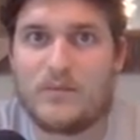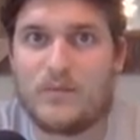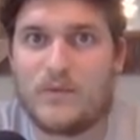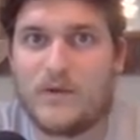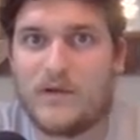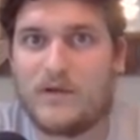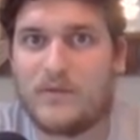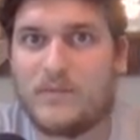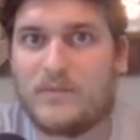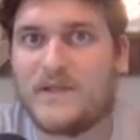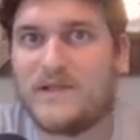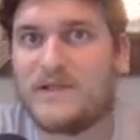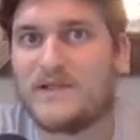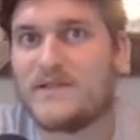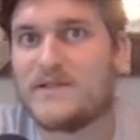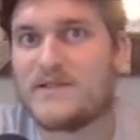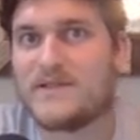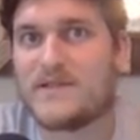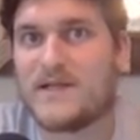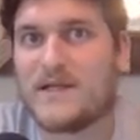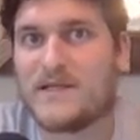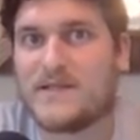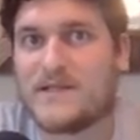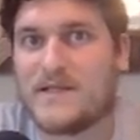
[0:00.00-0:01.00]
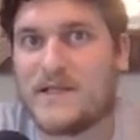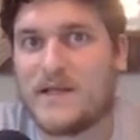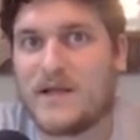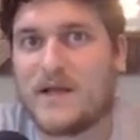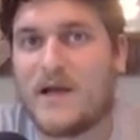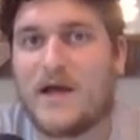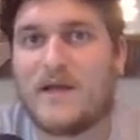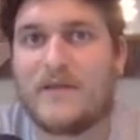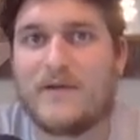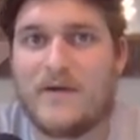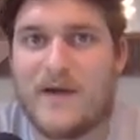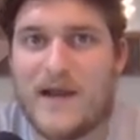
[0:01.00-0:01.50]
will be
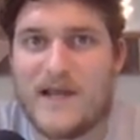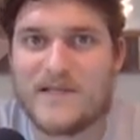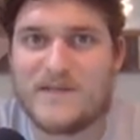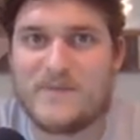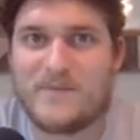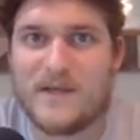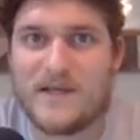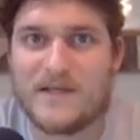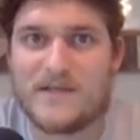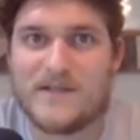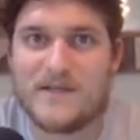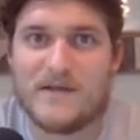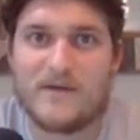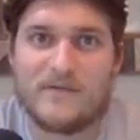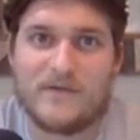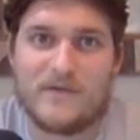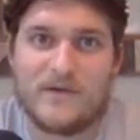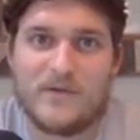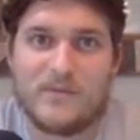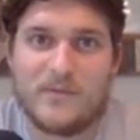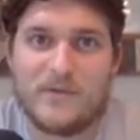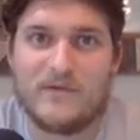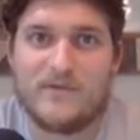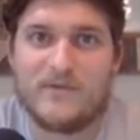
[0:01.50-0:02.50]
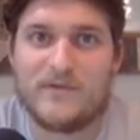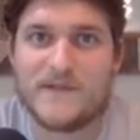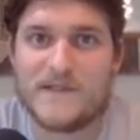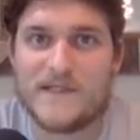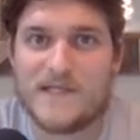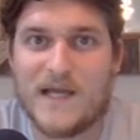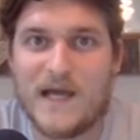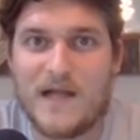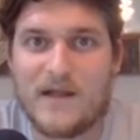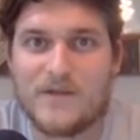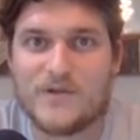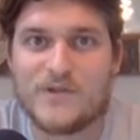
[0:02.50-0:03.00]
discussing other aspects of human
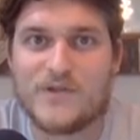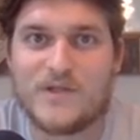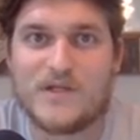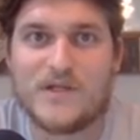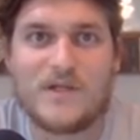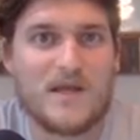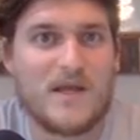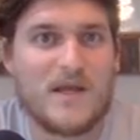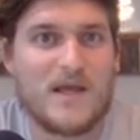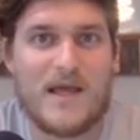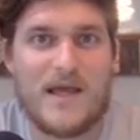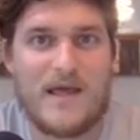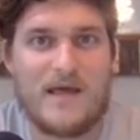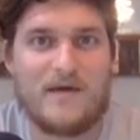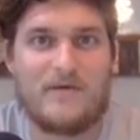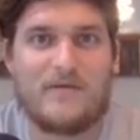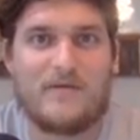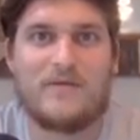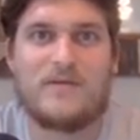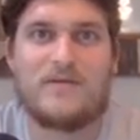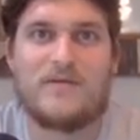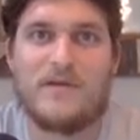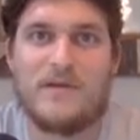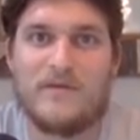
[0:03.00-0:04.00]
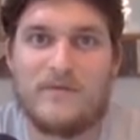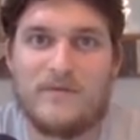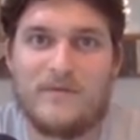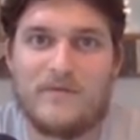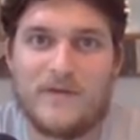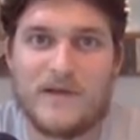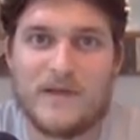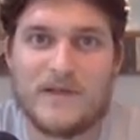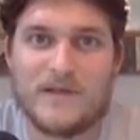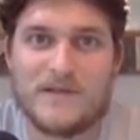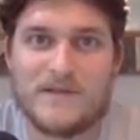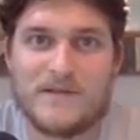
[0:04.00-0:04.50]
physiology, health, and
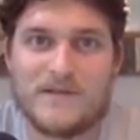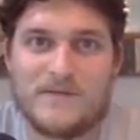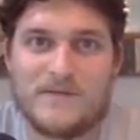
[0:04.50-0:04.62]
fitness.